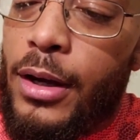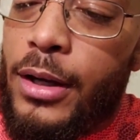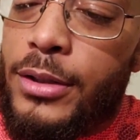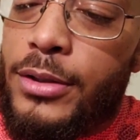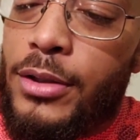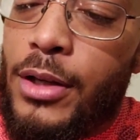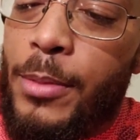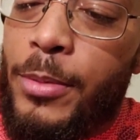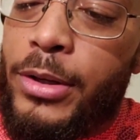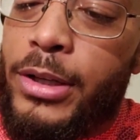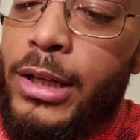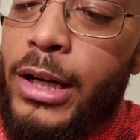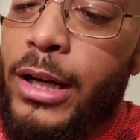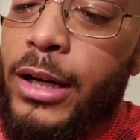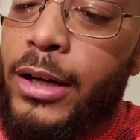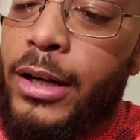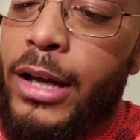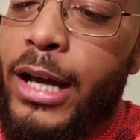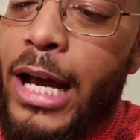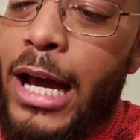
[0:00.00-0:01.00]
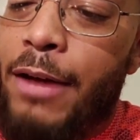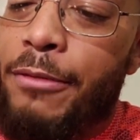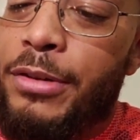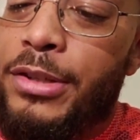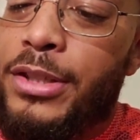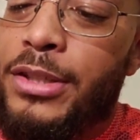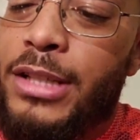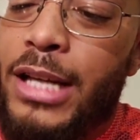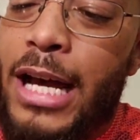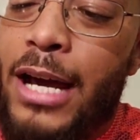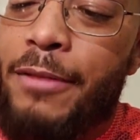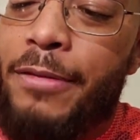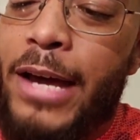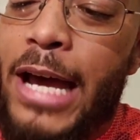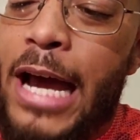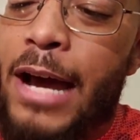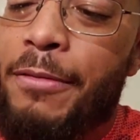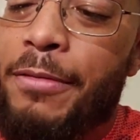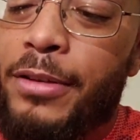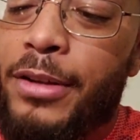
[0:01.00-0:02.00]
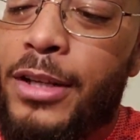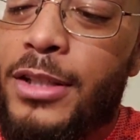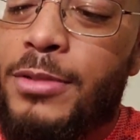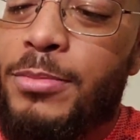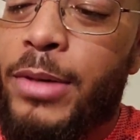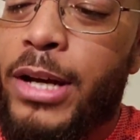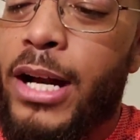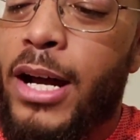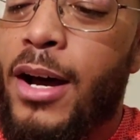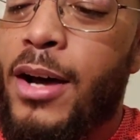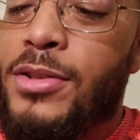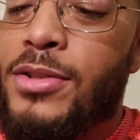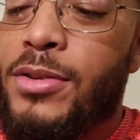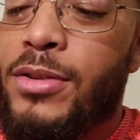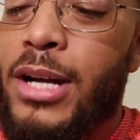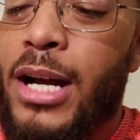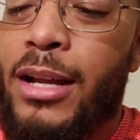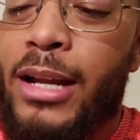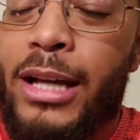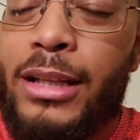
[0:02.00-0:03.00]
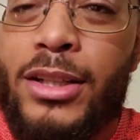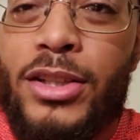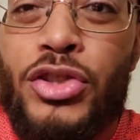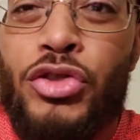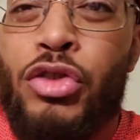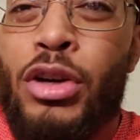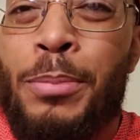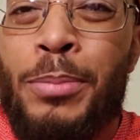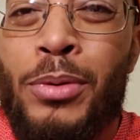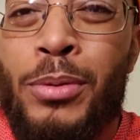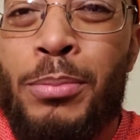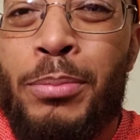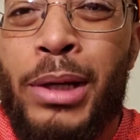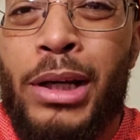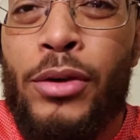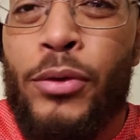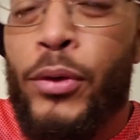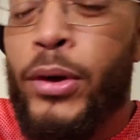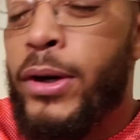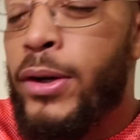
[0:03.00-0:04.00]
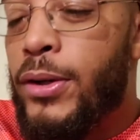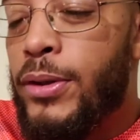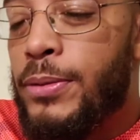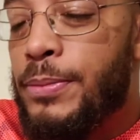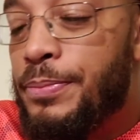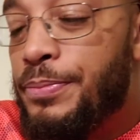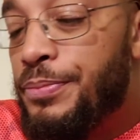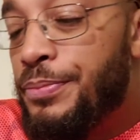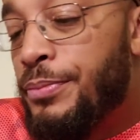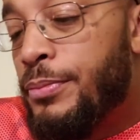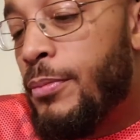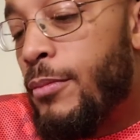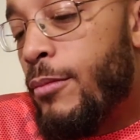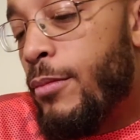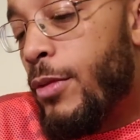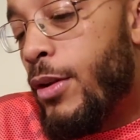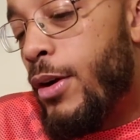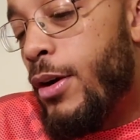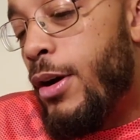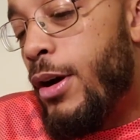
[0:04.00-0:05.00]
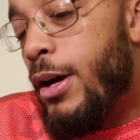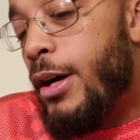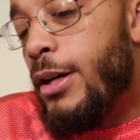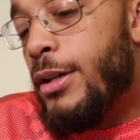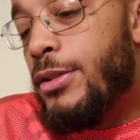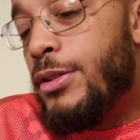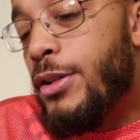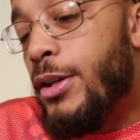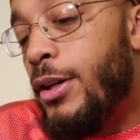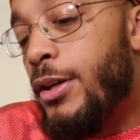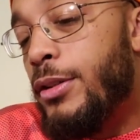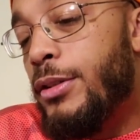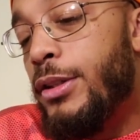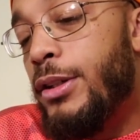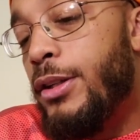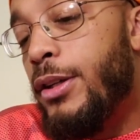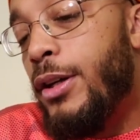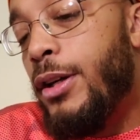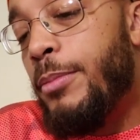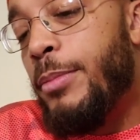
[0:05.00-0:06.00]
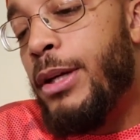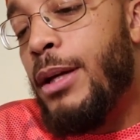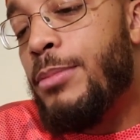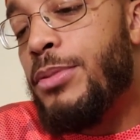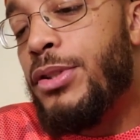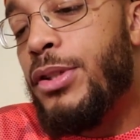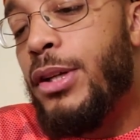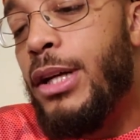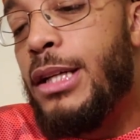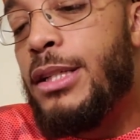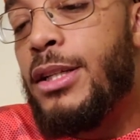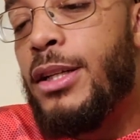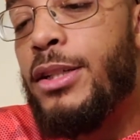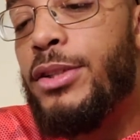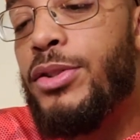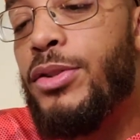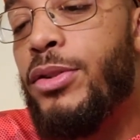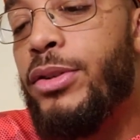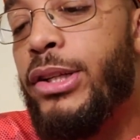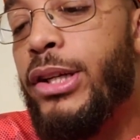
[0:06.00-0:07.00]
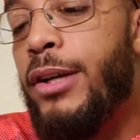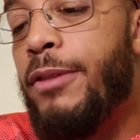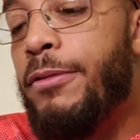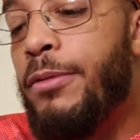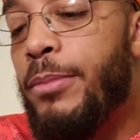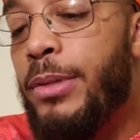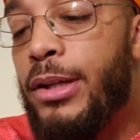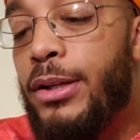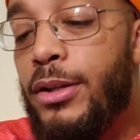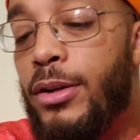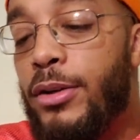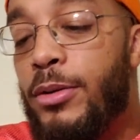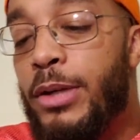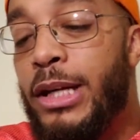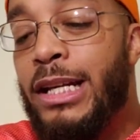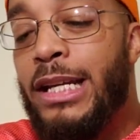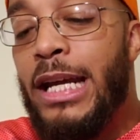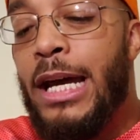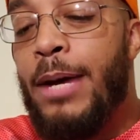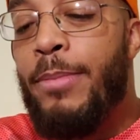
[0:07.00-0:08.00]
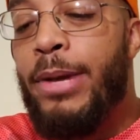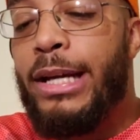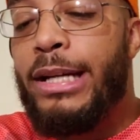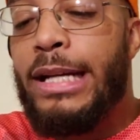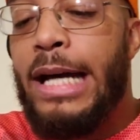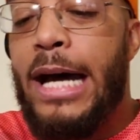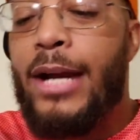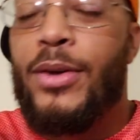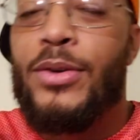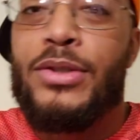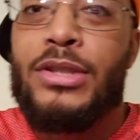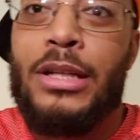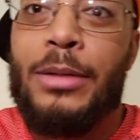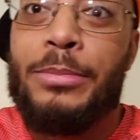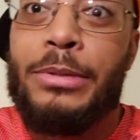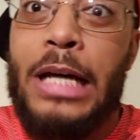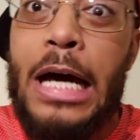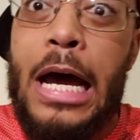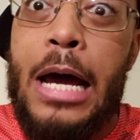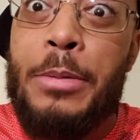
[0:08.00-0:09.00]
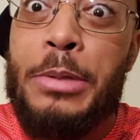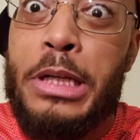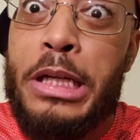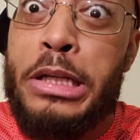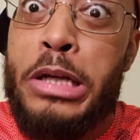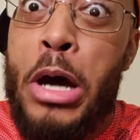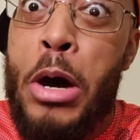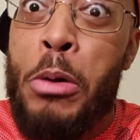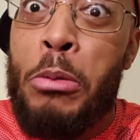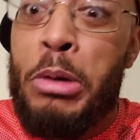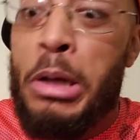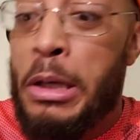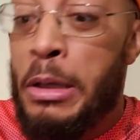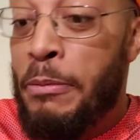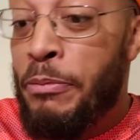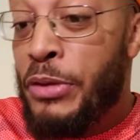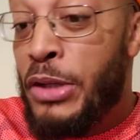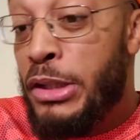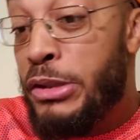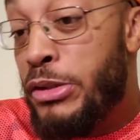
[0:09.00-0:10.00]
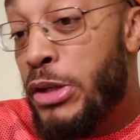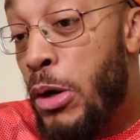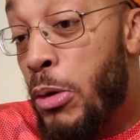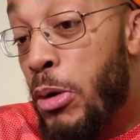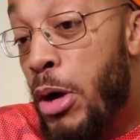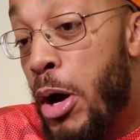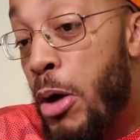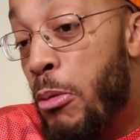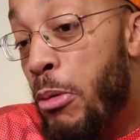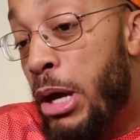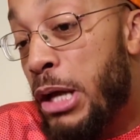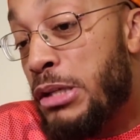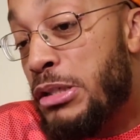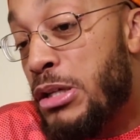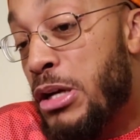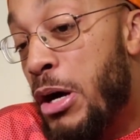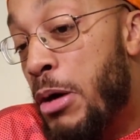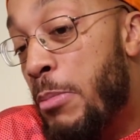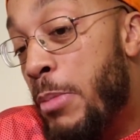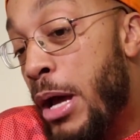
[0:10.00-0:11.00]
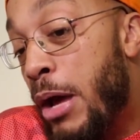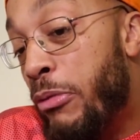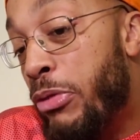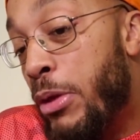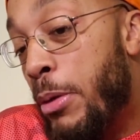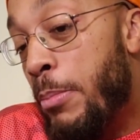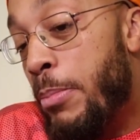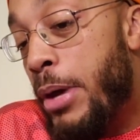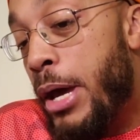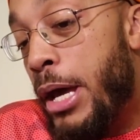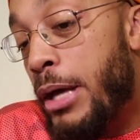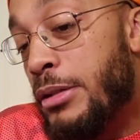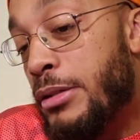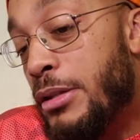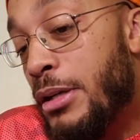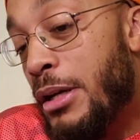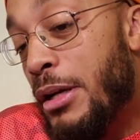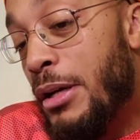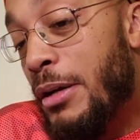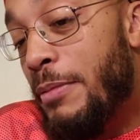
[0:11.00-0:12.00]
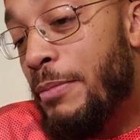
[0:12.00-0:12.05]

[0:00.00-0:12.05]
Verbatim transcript: So I'm gonna cut it in half and just have half of this, man. I also got like the triple McGriddle. So, you know, I mean, I'm sure that's gonna do enough for me. You know, eating at McDonald's, sometimes it don't always come out the best.